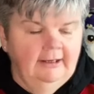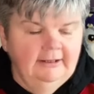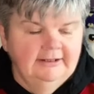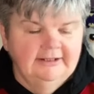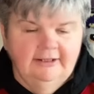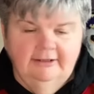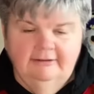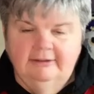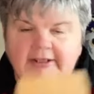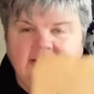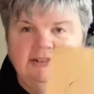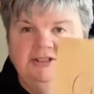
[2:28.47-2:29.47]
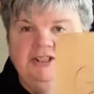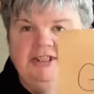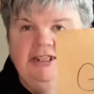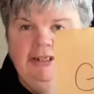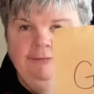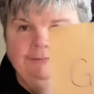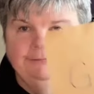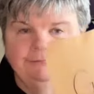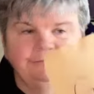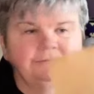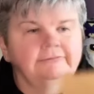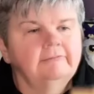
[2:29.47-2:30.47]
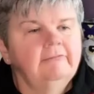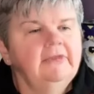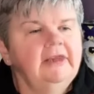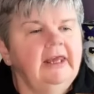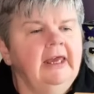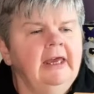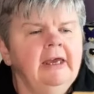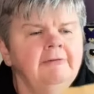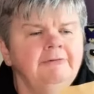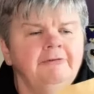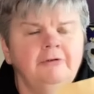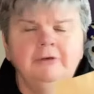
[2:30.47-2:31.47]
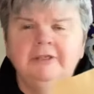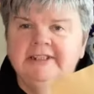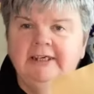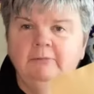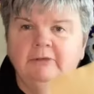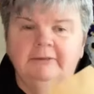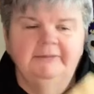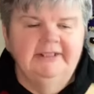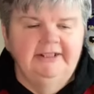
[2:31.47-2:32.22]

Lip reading: So there's G. I have 14 whips